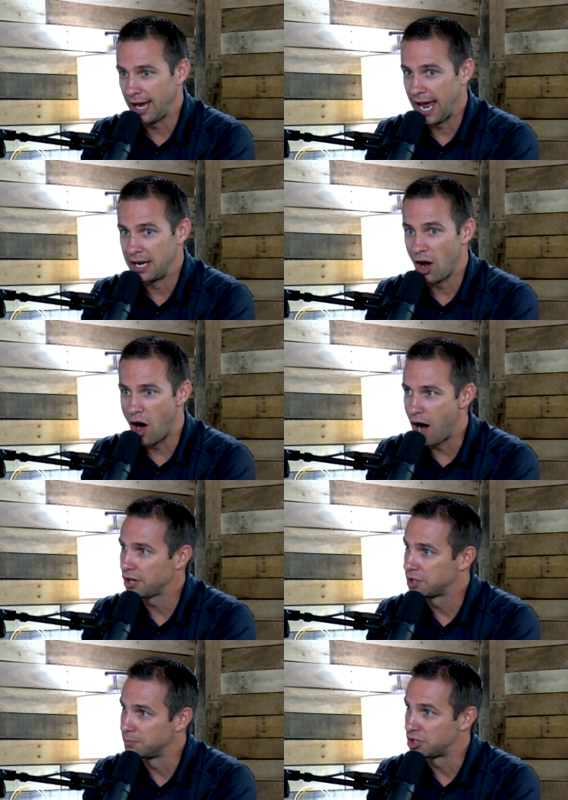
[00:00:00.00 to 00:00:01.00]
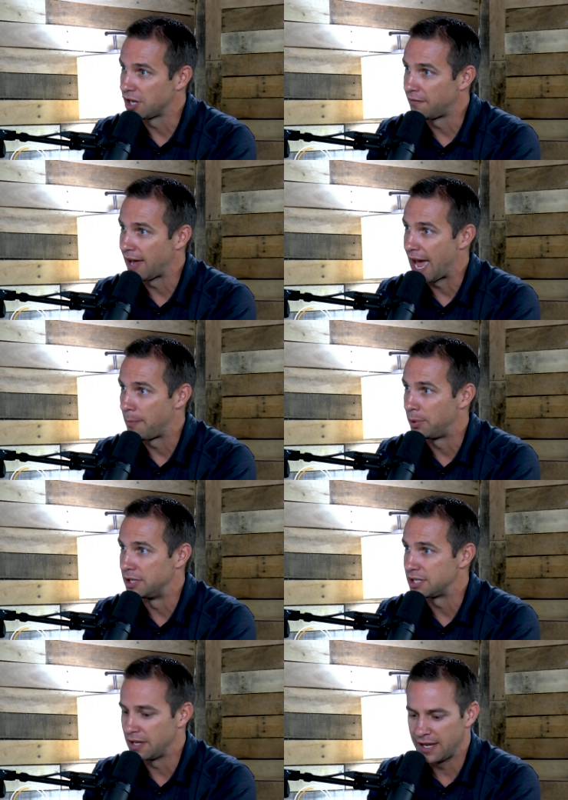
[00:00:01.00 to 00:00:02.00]
and awesome stuff
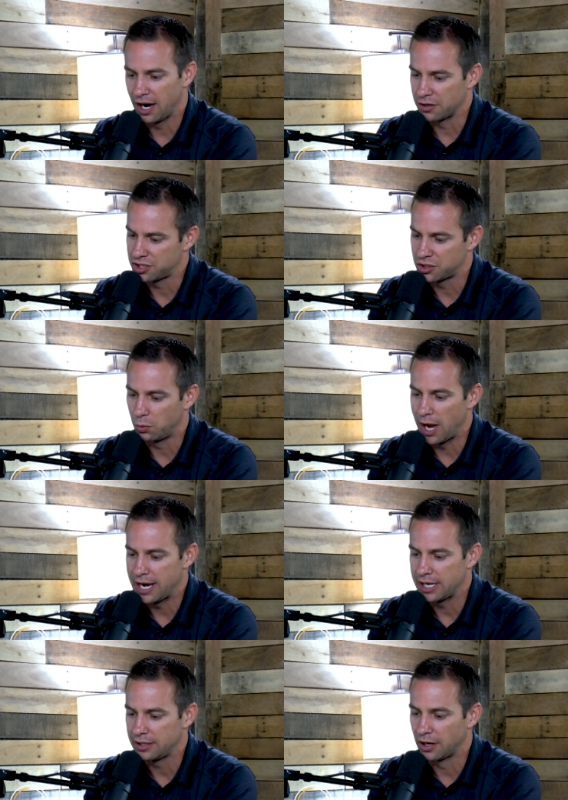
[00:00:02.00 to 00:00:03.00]
happens, and they are sweating.